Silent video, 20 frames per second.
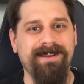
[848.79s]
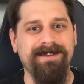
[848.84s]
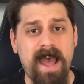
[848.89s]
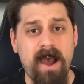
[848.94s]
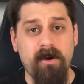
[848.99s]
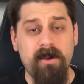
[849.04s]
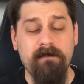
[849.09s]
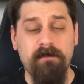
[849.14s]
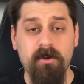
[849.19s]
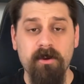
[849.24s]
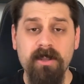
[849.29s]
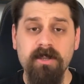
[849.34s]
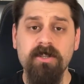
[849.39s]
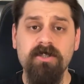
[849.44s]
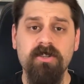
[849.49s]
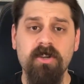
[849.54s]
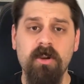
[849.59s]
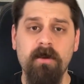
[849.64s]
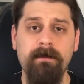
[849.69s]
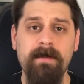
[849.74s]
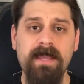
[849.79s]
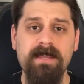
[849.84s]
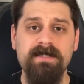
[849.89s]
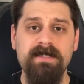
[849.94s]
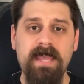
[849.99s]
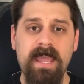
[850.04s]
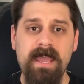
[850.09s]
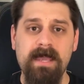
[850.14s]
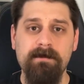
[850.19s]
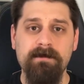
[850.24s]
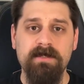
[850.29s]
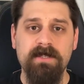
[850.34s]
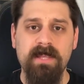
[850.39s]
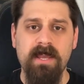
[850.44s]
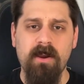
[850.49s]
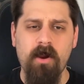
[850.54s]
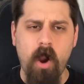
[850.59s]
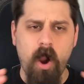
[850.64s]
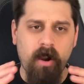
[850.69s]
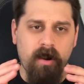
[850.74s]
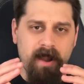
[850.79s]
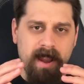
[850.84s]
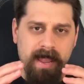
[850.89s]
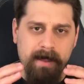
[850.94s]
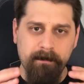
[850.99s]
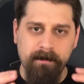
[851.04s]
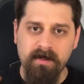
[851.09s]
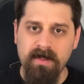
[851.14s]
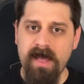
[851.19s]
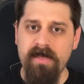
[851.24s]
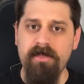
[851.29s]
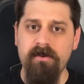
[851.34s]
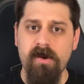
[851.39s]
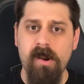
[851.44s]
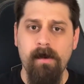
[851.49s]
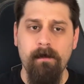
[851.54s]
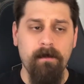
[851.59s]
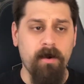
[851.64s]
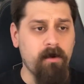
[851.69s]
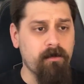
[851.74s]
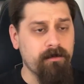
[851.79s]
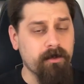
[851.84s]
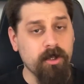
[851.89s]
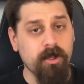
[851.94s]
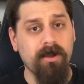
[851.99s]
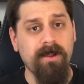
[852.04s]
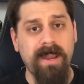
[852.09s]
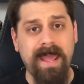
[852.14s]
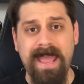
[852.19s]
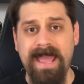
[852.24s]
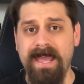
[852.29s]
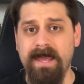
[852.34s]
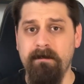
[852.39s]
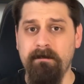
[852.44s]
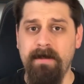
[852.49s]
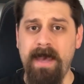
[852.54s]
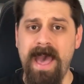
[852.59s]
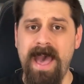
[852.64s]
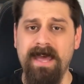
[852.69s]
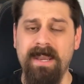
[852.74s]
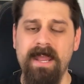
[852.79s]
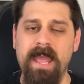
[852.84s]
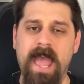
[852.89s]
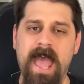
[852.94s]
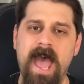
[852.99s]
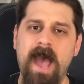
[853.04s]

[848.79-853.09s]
Now, if you're into turn-based games, there are a plethora, both good and bad.